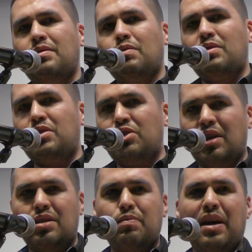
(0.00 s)
which
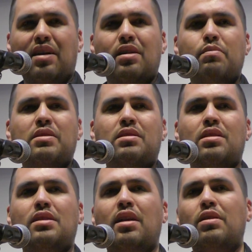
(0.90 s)
jets back up into
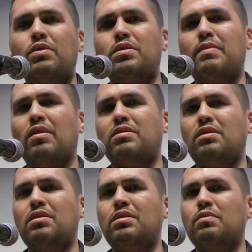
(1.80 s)
the Santa Cruz
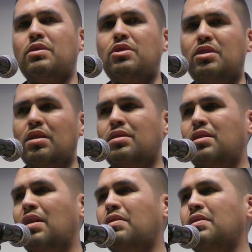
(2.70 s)
Mountains, which jets
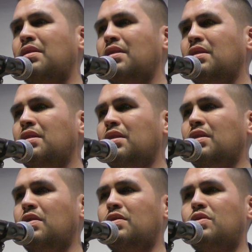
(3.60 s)
down
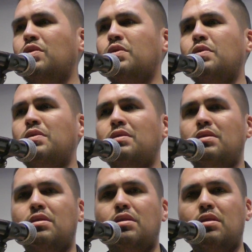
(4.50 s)
into
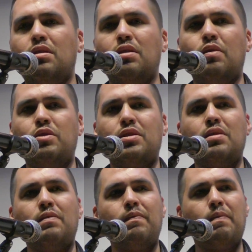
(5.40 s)
the
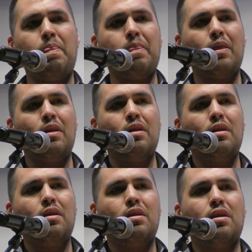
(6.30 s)
ocean.
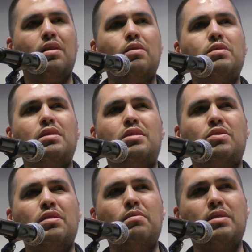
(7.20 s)
And those
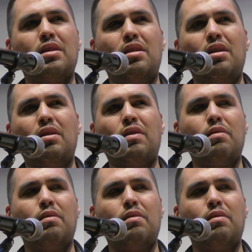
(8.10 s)
extremes, I think, are